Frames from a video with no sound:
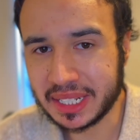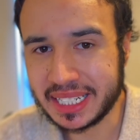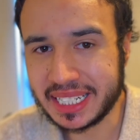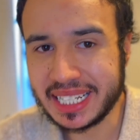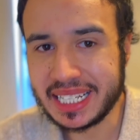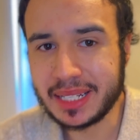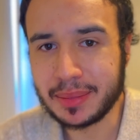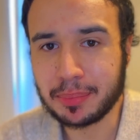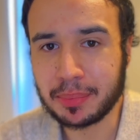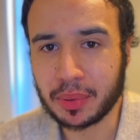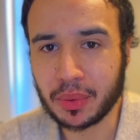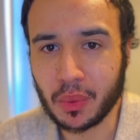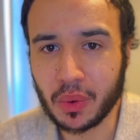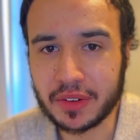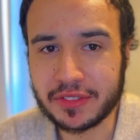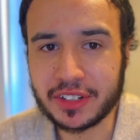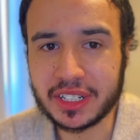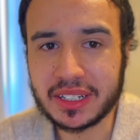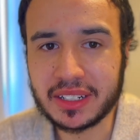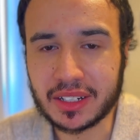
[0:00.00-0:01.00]
deep
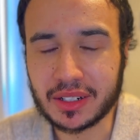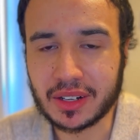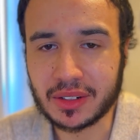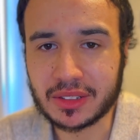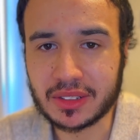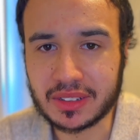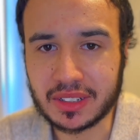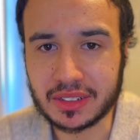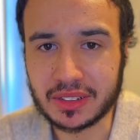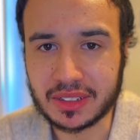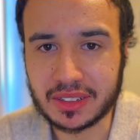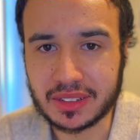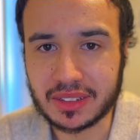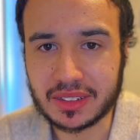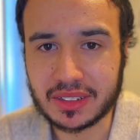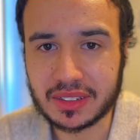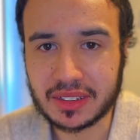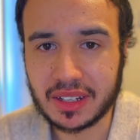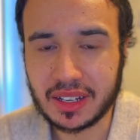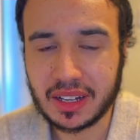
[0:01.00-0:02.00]
within the
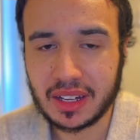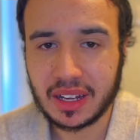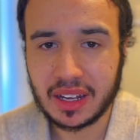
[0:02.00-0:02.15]
continents,